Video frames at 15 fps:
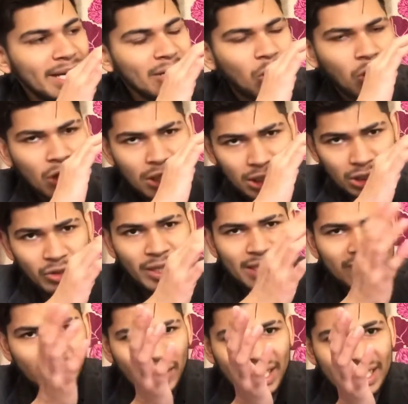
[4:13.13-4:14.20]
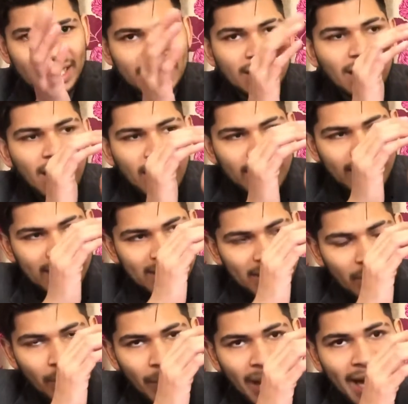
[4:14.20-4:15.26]
or you can say that there is a
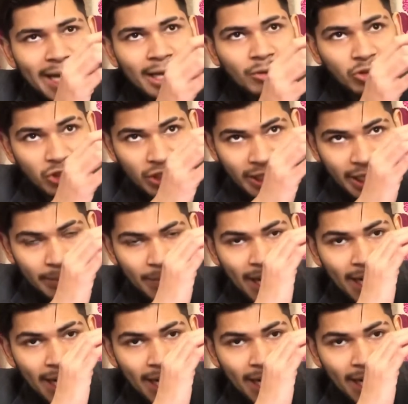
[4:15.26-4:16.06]
band of sheath